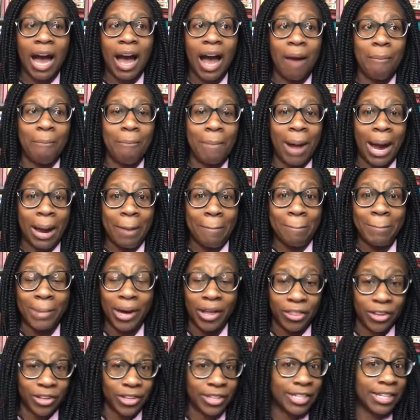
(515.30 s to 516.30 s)
my
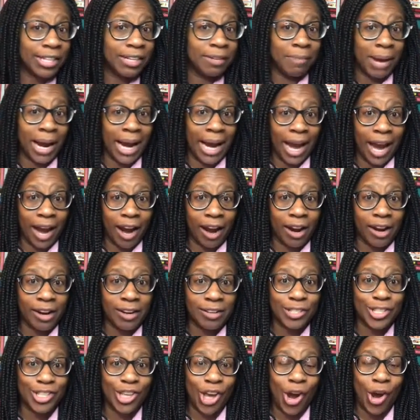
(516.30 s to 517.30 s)
mother did my hair.
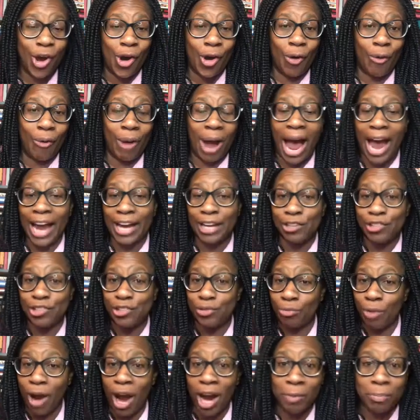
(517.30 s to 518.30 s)
So I used
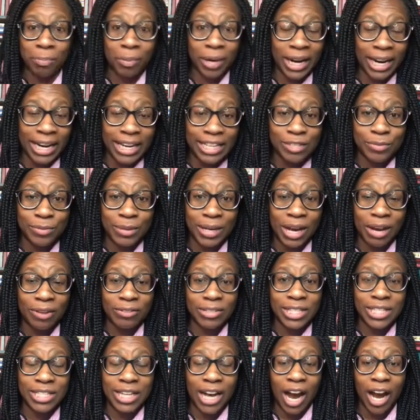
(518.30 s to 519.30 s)
to rock braids when I
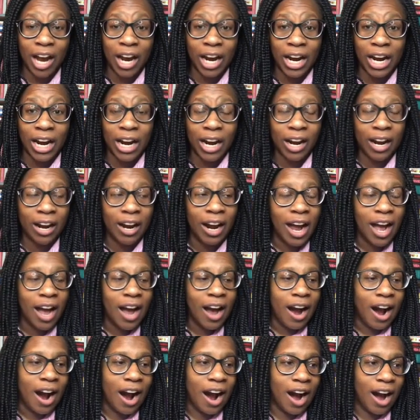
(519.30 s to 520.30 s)
was younger,
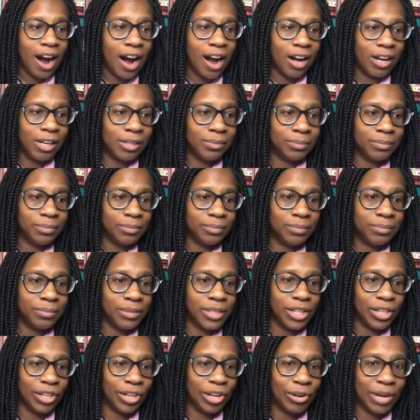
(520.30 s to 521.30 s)

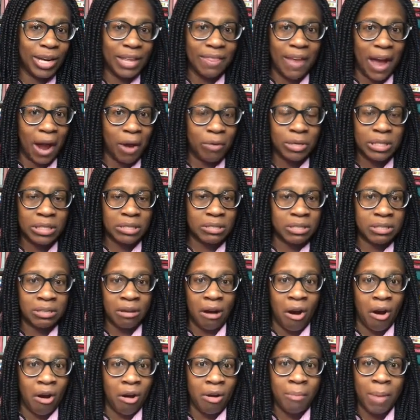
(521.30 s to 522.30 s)
you know, and that was
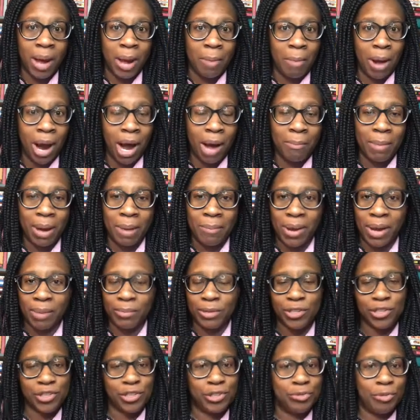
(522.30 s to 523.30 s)
all my mom. My mom
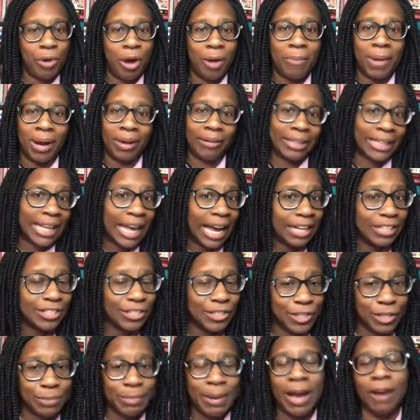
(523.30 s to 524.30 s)
used to do all my
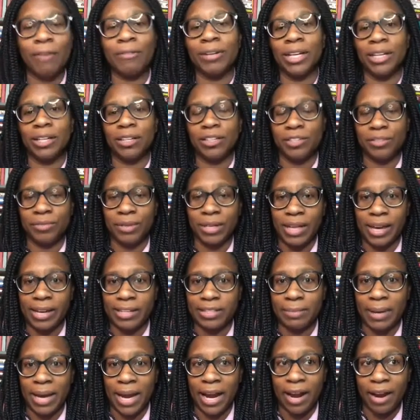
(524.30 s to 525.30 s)
relaxers back when I used to
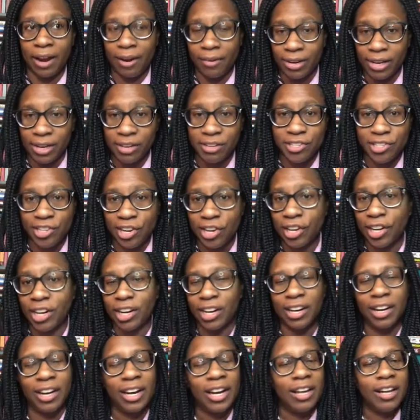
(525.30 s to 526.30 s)
relax my hair when I was
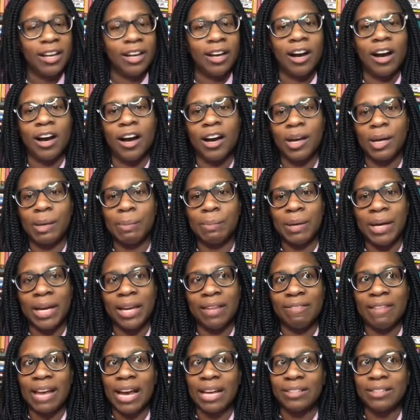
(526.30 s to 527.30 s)
younger.
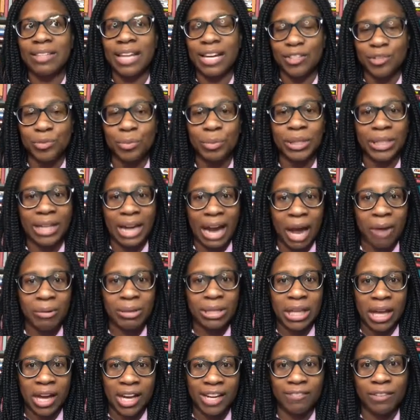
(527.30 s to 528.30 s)
And that's really how a
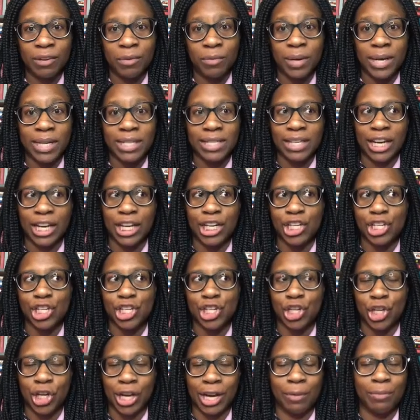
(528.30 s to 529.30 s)
lot of it was. Like,
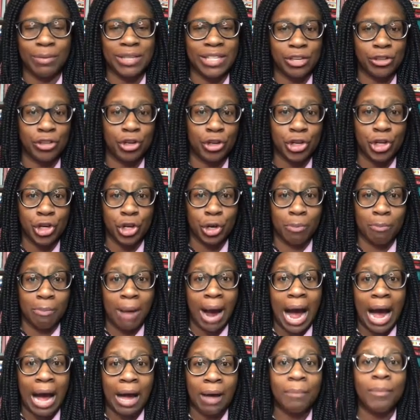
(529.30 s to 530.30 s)
it was either your
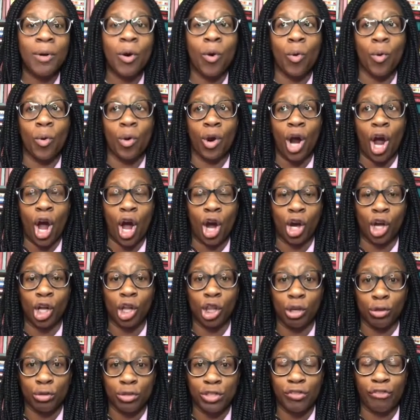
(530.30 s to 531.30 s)
mom or a
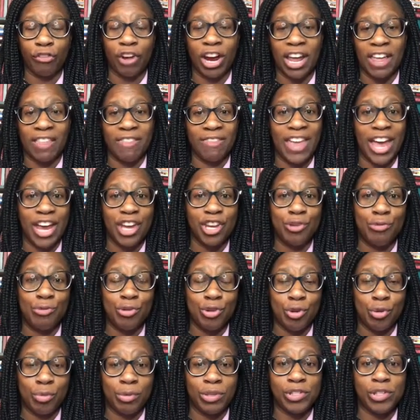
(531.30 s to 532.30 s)
close friend that you
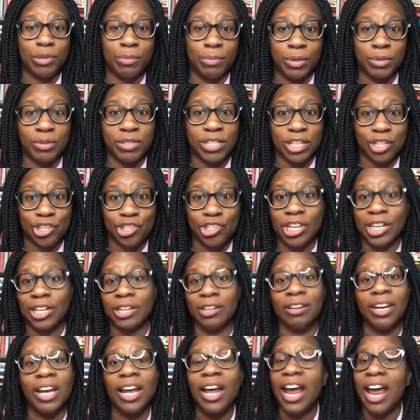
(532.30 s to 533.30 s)
knew was a
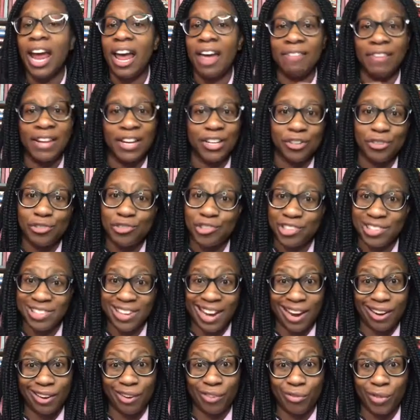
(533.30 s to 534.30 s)
beautician, and then you just
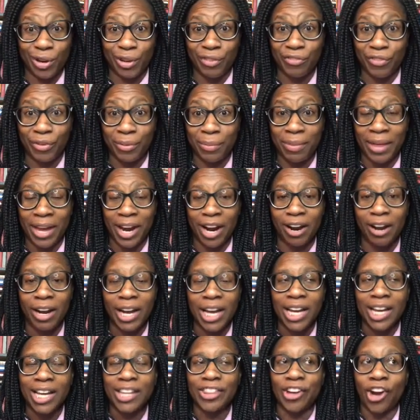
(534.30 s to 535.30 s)
kind of went from there.
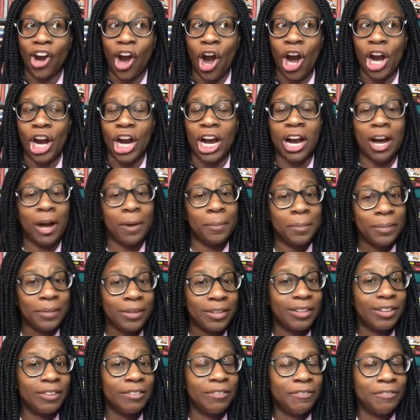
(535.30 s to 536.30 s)
There are a couple
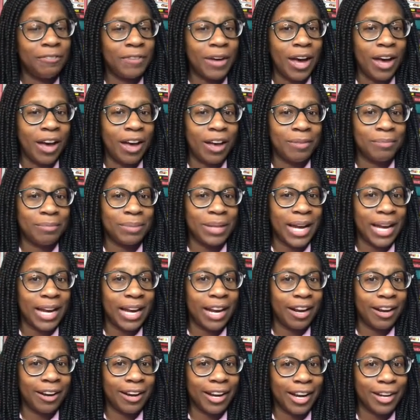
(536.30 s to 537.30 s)
of Black
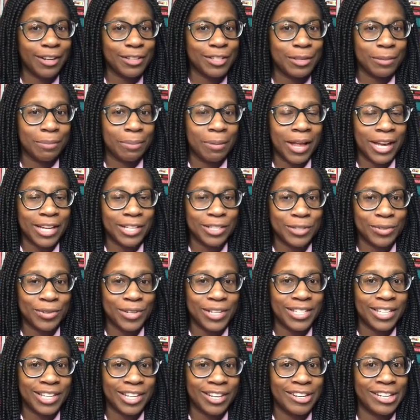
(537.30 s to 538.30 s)
hair care supply
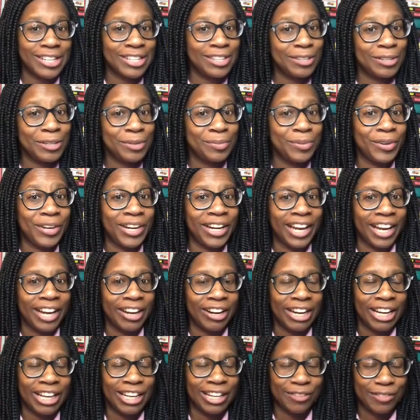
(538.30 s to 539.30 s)
stores here in the Des Moines
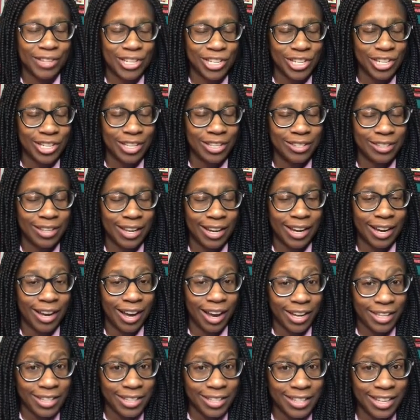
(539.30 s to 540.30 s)
area, which is a
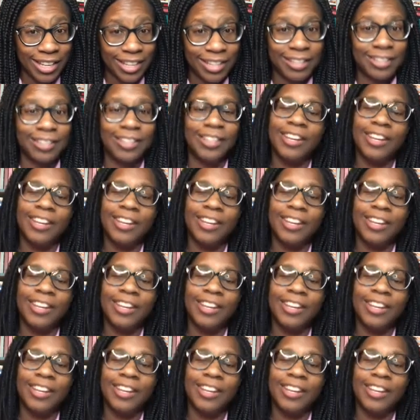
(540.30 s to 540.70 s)
godsend.